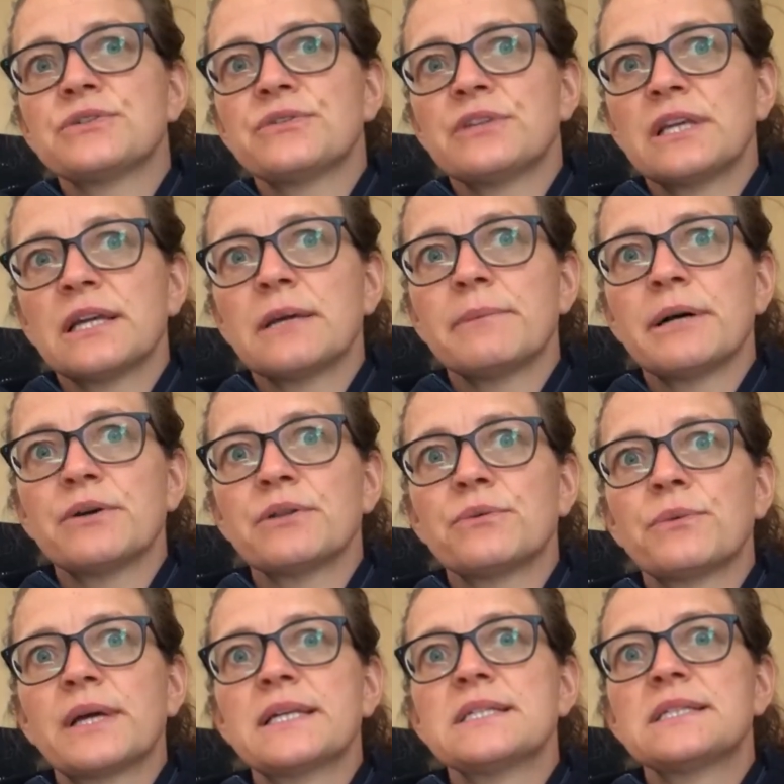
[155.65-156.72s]
to think about the
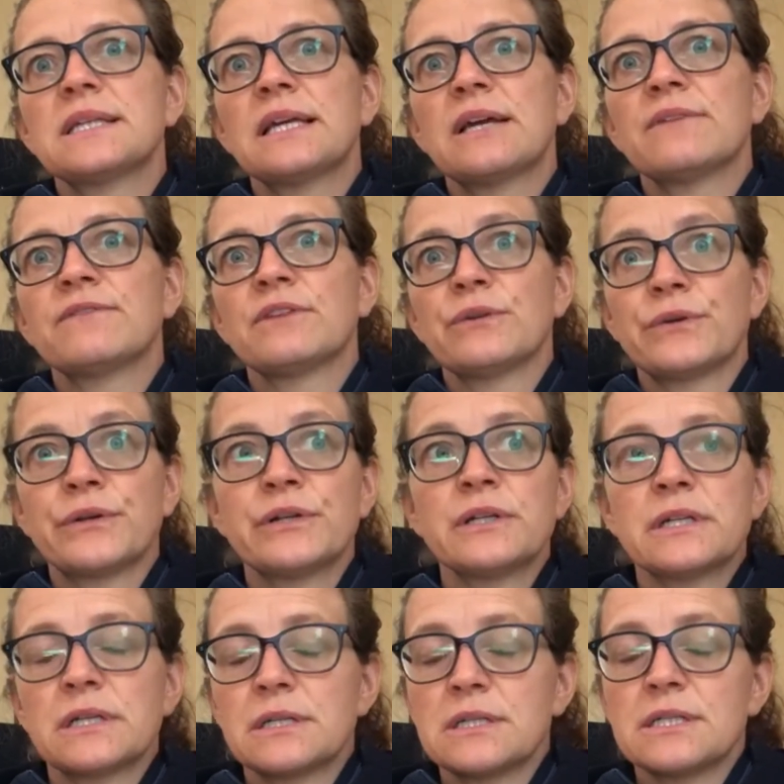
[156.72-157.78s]
ways they have
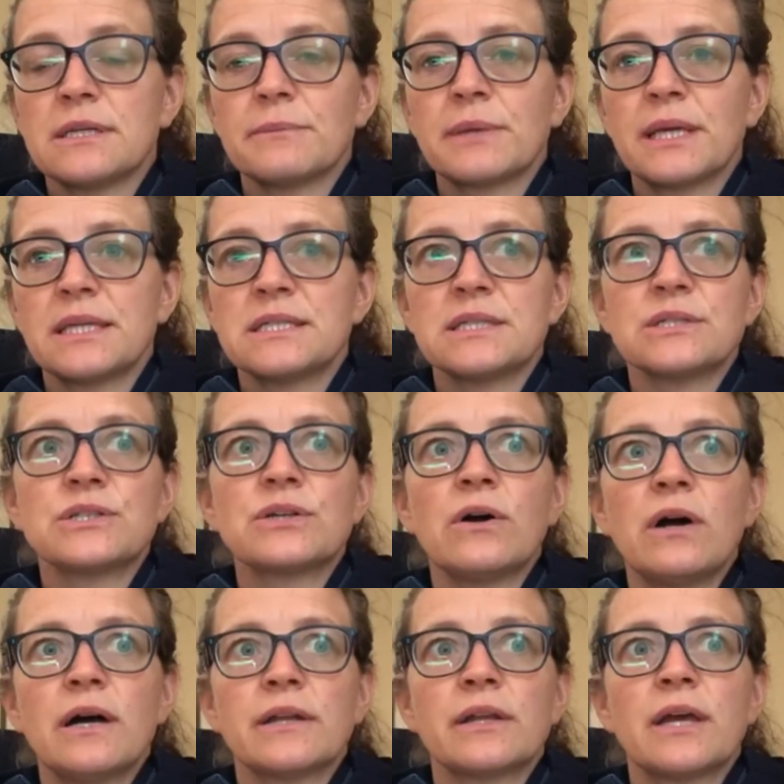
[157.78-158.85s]
learned and in some cases
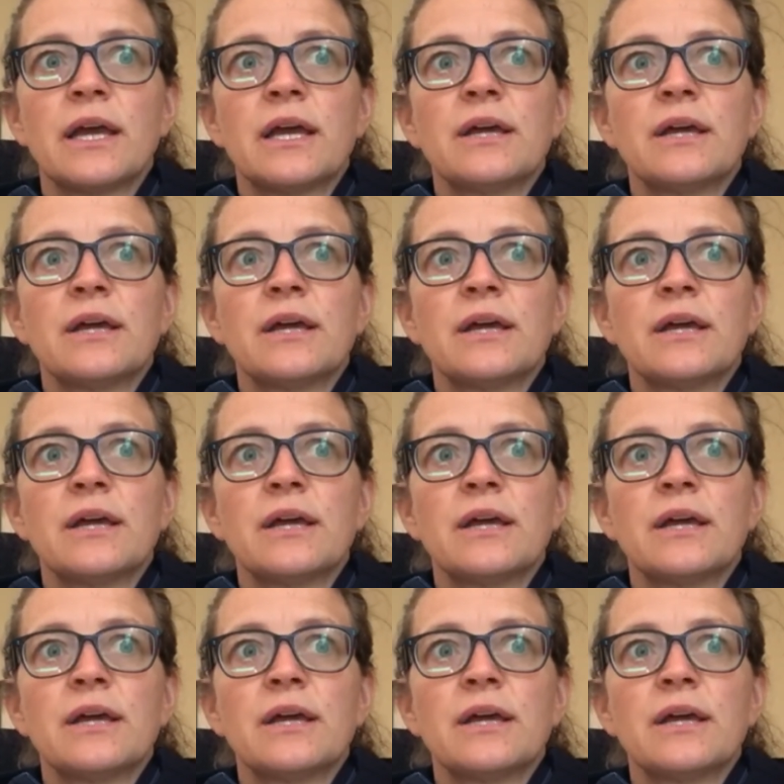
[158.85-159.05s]
taught